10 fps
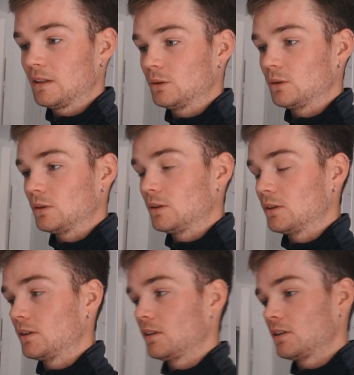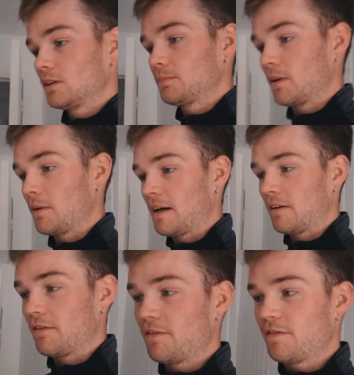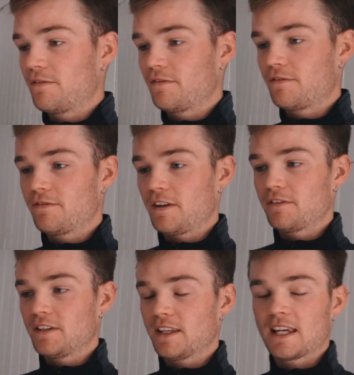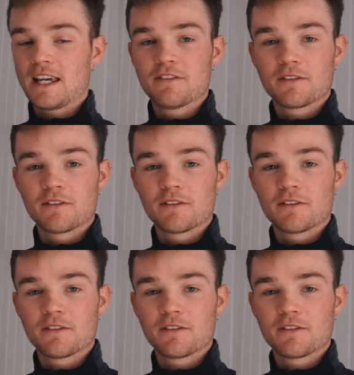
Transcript: Or probably about fifty K